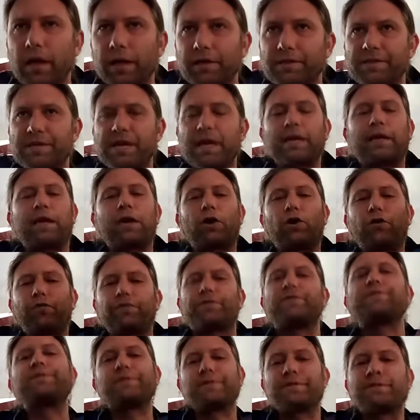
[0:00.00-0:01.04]
taking on the
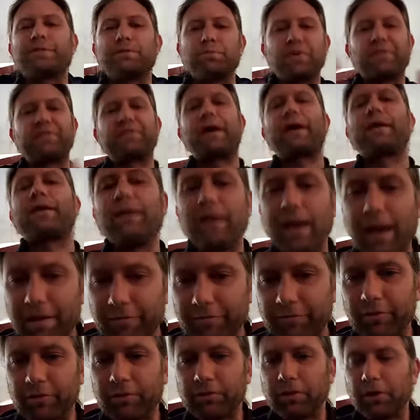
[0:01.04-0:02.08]
system at that
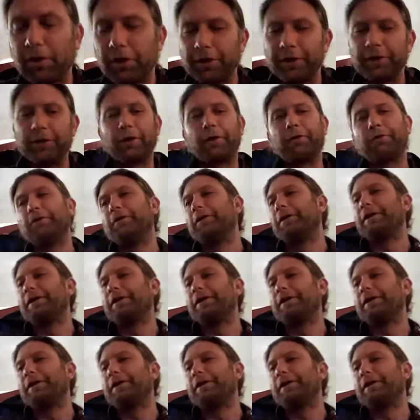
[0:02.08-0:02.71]
level, you know,